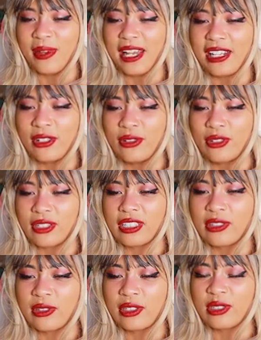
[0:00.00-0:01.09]
man, you
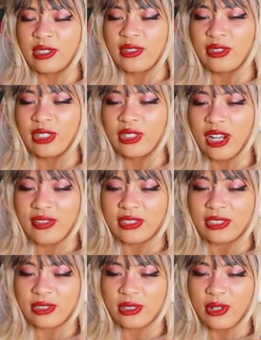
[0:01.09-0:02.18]
delivery
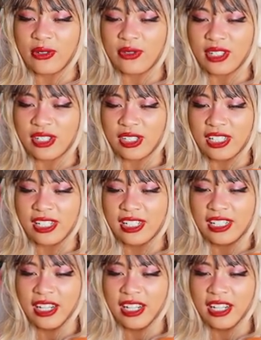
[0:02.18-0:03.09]
drivers are so efficient.